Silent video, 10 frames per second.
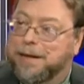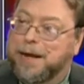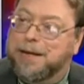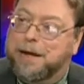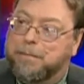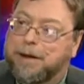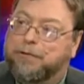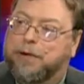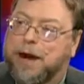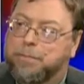they let him
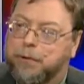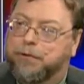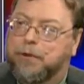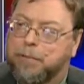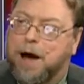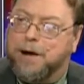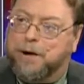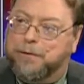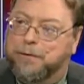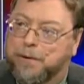escape with some
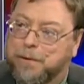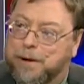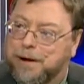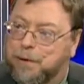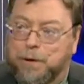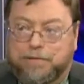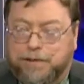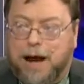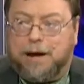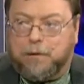honor. So
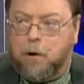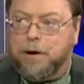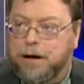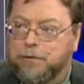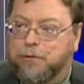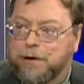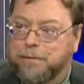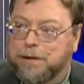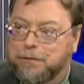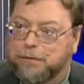we've got a long history
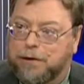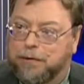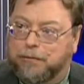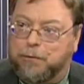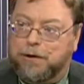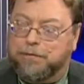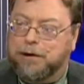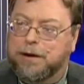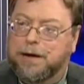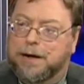of this sort of
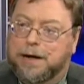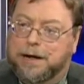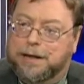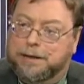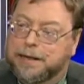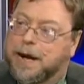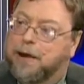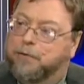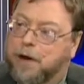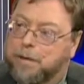
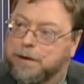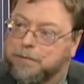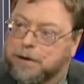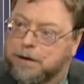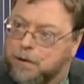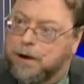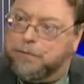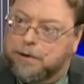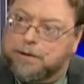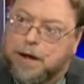liaison between the
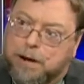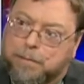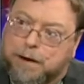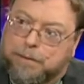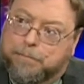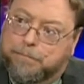U.S. and the Taliban.